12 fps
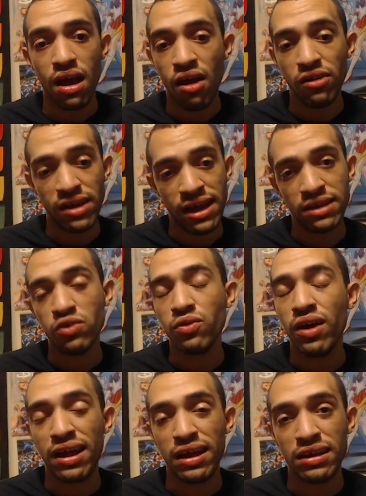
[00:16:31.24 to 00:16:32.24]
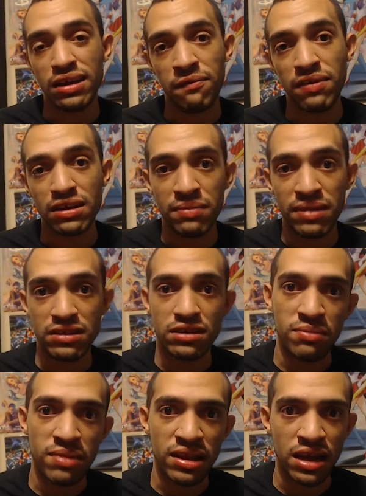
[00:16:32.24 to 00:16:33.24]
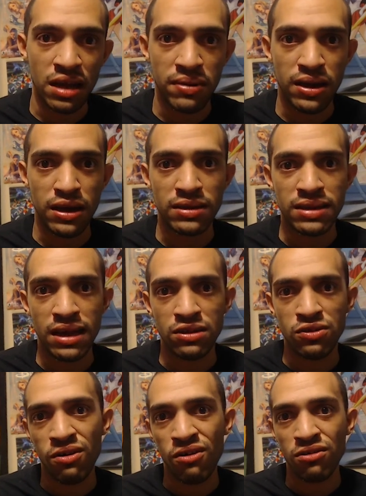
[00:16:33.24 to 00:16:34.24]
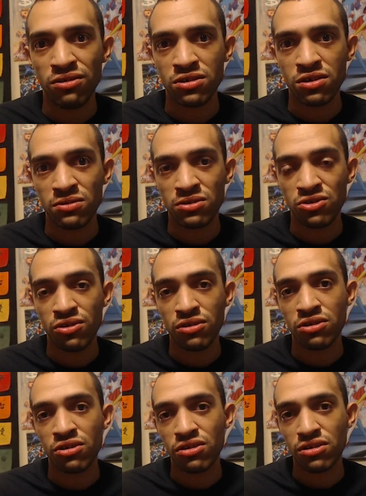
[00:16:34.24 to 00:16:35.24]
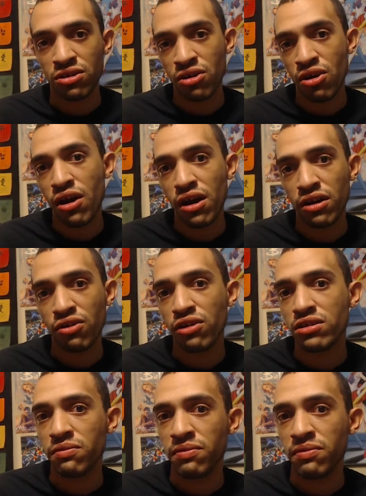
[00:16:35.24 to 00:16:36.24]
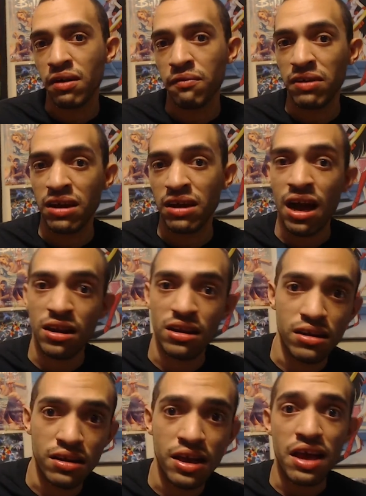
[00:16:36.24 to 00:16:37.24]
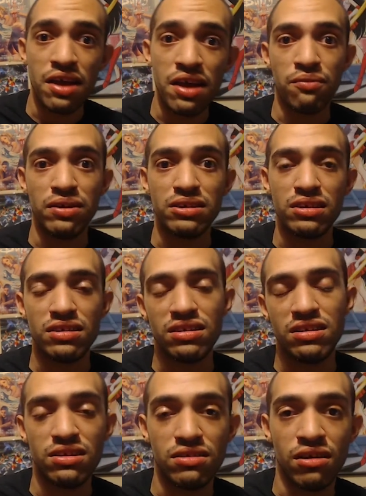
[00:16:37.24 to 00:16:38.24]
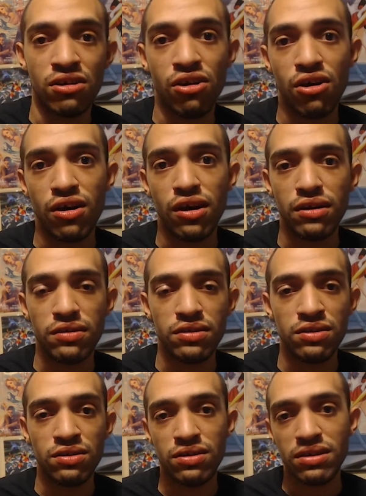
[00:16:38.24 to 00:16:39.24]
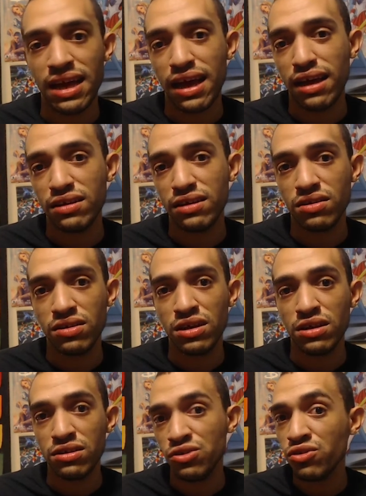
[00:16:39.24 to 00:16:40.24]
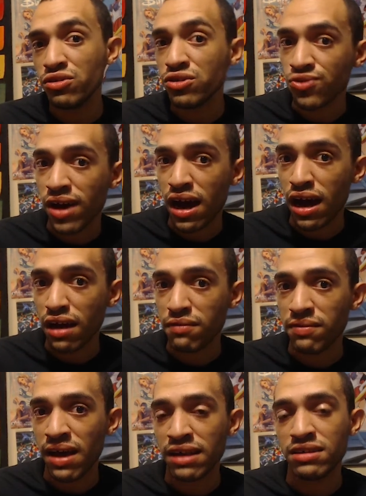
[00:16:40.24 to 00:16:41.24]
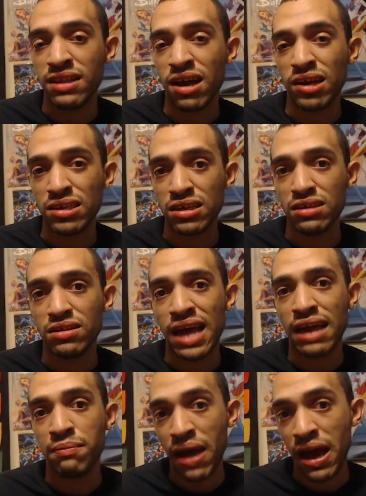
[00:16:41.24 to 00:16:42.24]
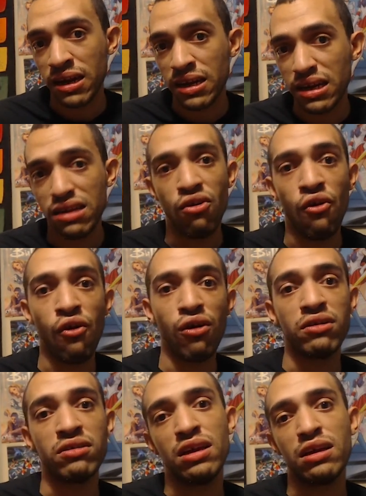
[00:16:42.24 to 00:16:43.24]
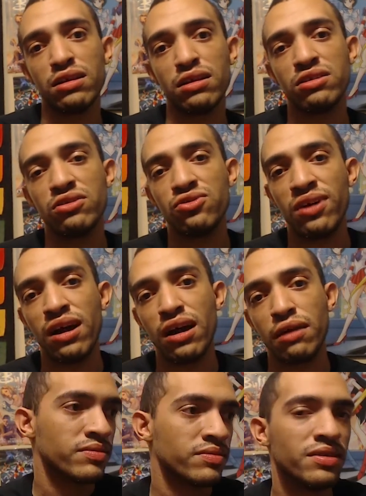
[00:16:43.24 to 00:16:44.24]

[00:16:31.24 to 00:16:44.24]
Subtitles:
and I forgot to mention about the gameplay that you also control the car called the Regalia, which is, you know, a car that either you could drive as Noctis, as Manly, or Ignis to drive.